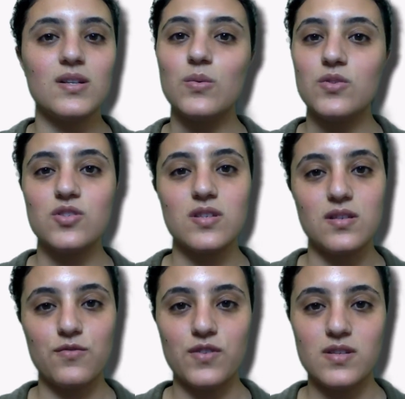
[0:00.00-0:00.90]
which is a
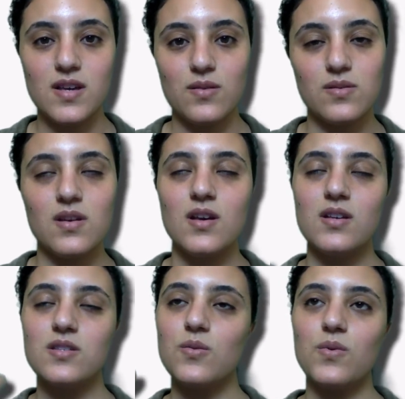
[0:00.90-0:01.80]
different sound.
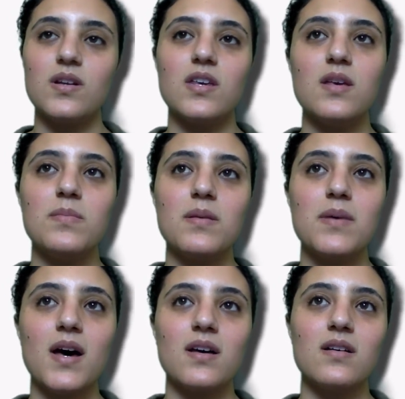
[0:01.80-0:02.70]
So you want to keep the
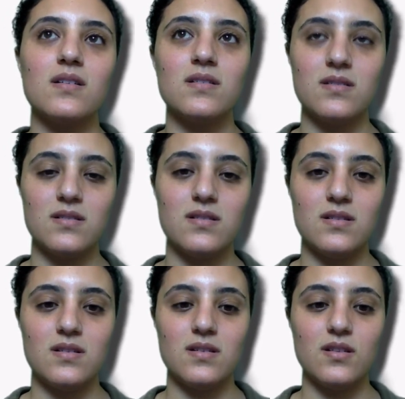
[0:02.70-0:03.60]
back
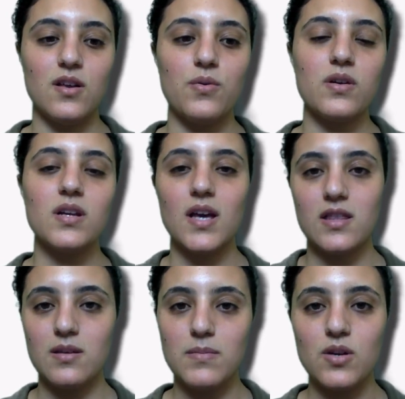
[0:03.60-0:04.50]
lowered
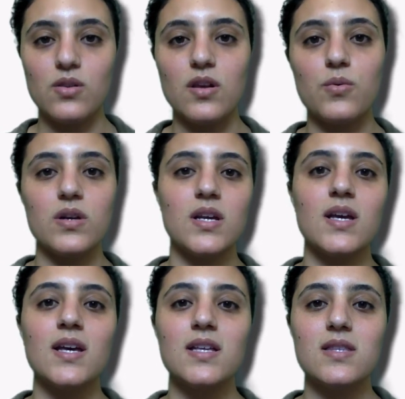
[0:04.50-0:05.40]
and the middle lowered.
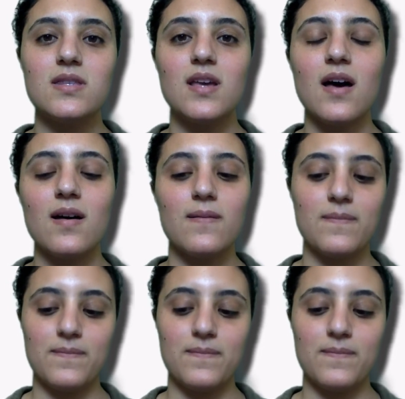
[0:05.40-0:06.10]
Ta.